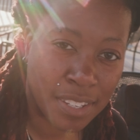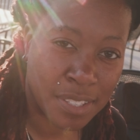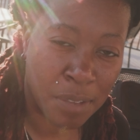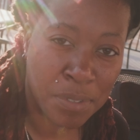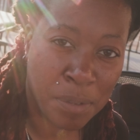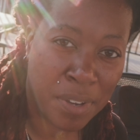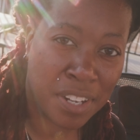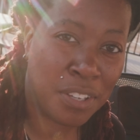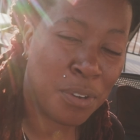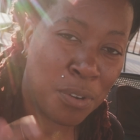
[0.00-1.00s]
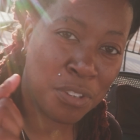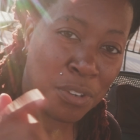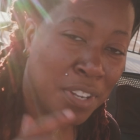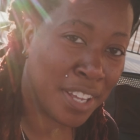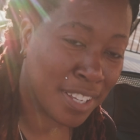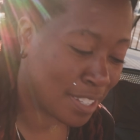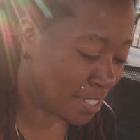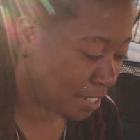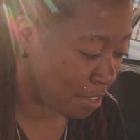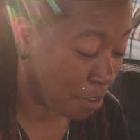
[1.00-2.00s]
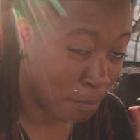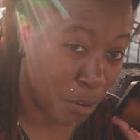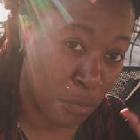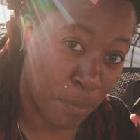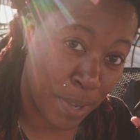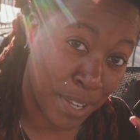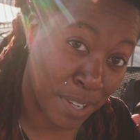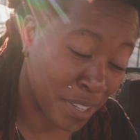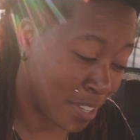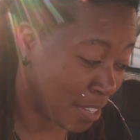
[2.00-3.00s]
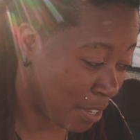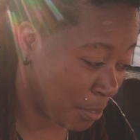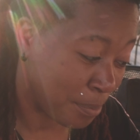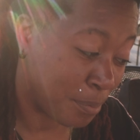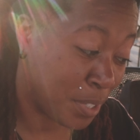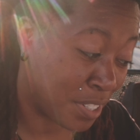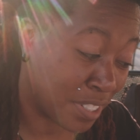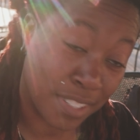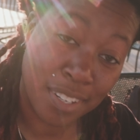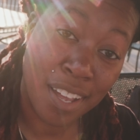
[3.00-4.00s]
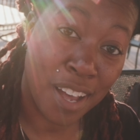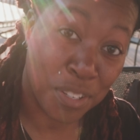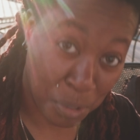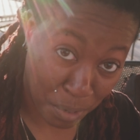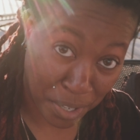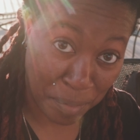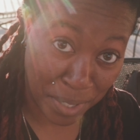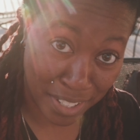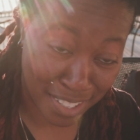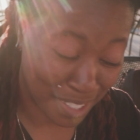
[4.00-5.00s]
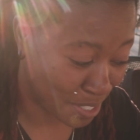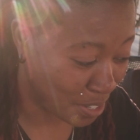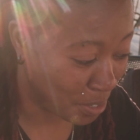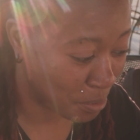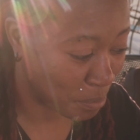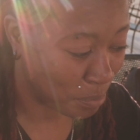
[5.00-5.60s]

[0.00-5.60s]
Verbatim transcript: you to save some money on your next phone repair, which I do recommend. So